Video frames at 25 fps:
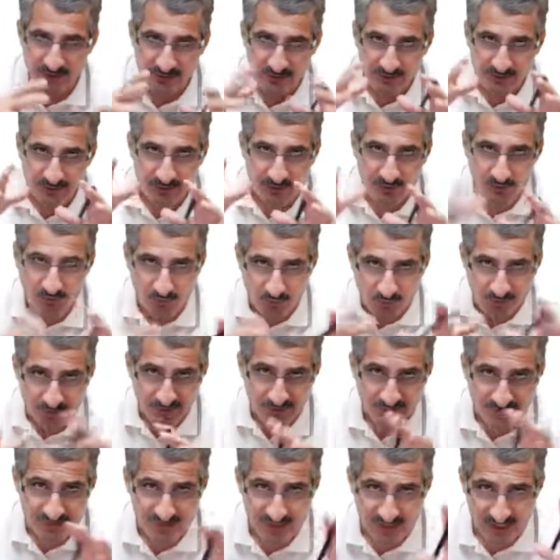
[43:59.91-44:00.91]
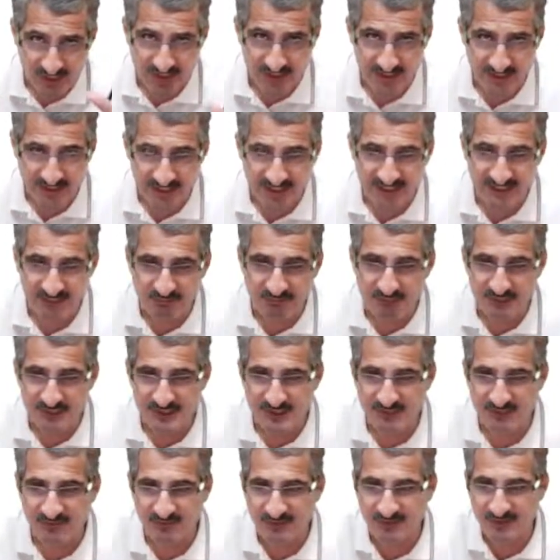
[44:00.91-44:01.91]
The corners are at
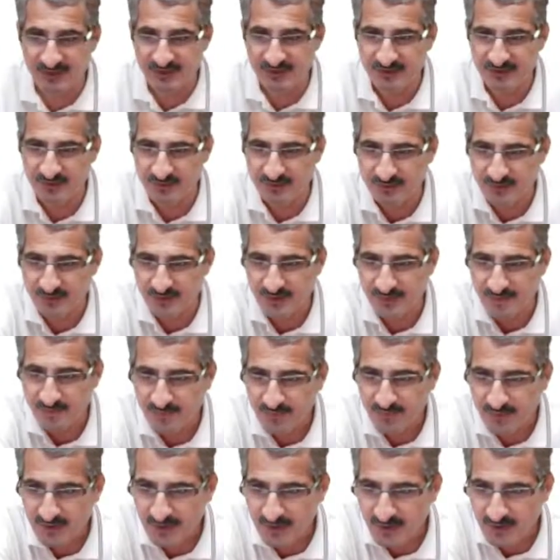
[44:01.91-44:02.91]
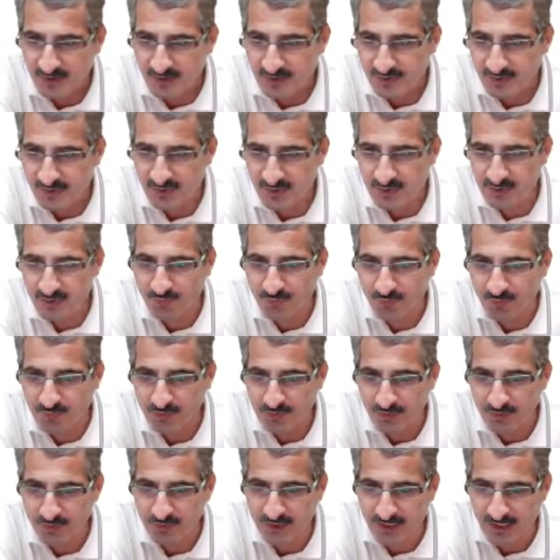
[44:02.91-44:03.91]
basic variables. So if we
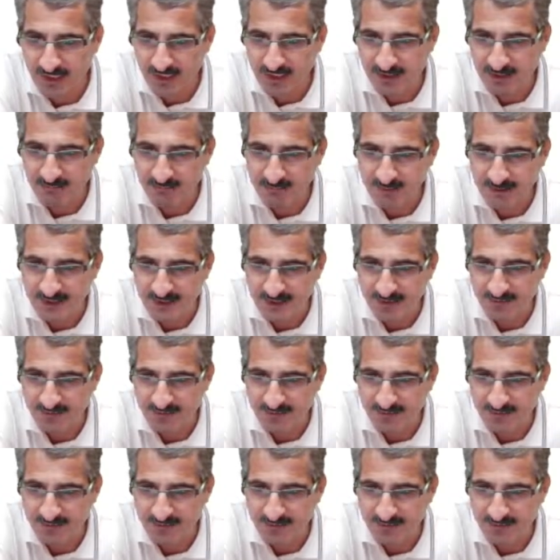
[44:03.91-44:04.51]
look at the basic